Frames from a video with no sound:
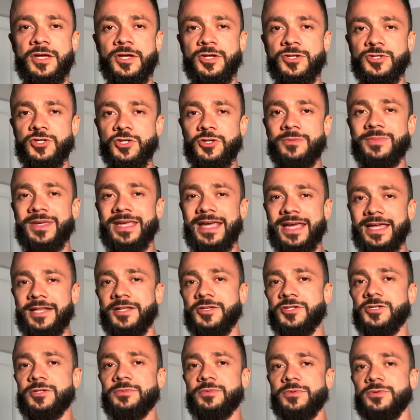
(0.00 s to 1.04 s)
to be
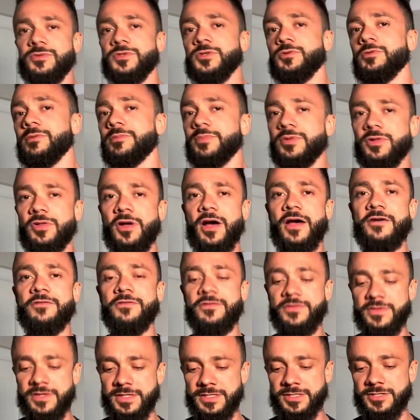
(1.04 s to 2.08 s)
eligible to apply for
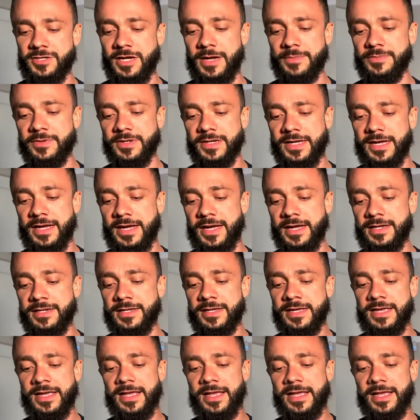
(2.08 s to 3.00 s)
this type of card.